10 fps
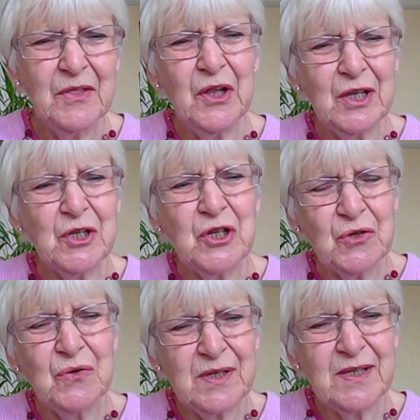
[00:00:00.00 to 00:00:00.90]
that
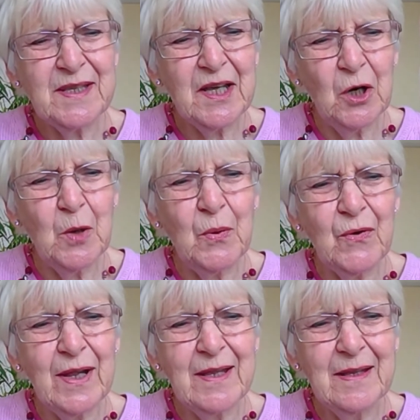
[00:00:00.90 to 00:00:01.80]
ensures they
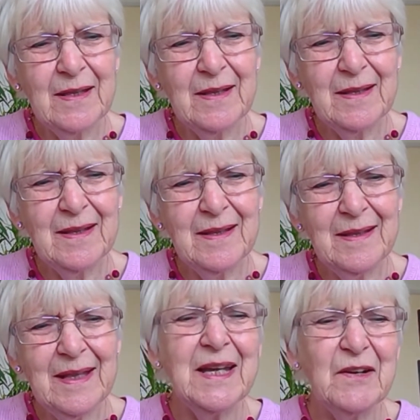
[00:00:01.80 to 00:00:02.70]
operate
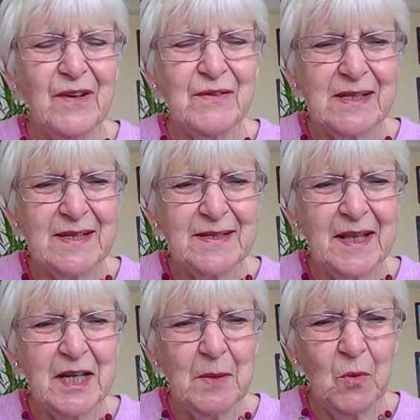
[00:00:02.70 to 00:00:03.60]
in a very
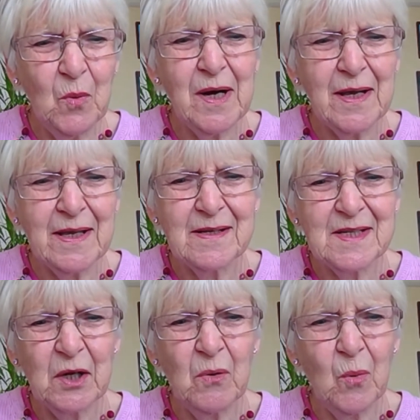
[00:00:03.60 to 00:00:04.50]
sustainable way?
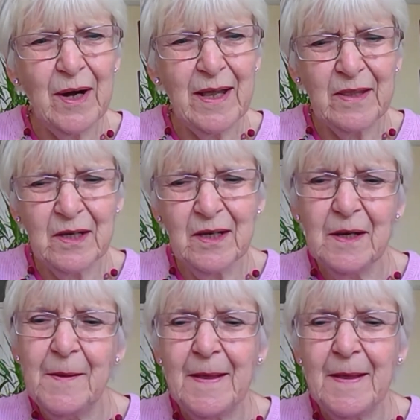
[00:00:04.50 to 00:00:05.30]
So a way that